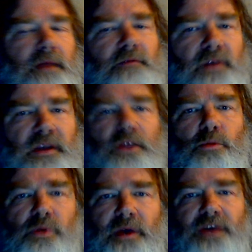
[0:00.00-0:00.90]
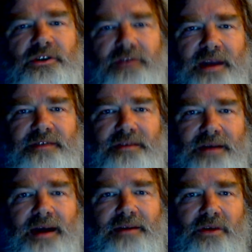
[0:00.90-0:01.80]
Video production takes a
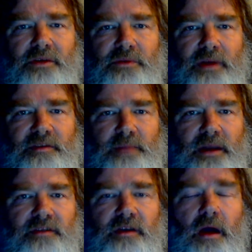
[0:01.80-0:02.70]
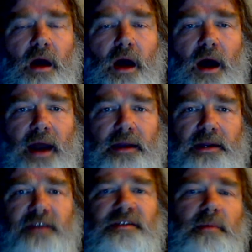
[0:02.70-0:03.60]
lot of hard drive space. I
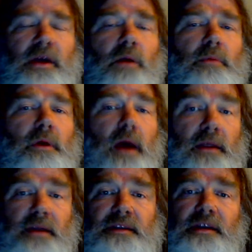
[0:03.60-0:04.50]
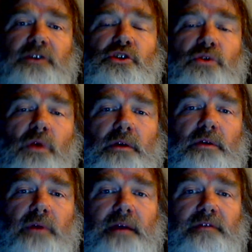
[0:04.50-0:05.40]
need some help. I'd like to get 2 hard
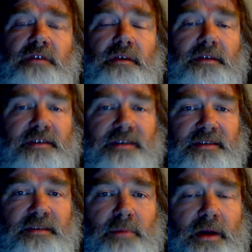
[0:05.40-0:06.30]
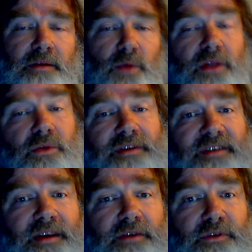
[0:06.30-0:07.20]
drives, $60 while they're on
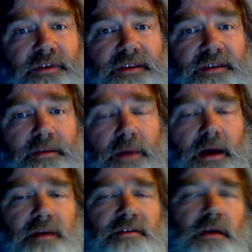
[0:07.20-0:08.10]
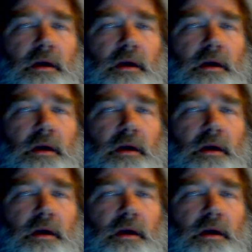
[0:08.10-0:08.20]
sale for $60.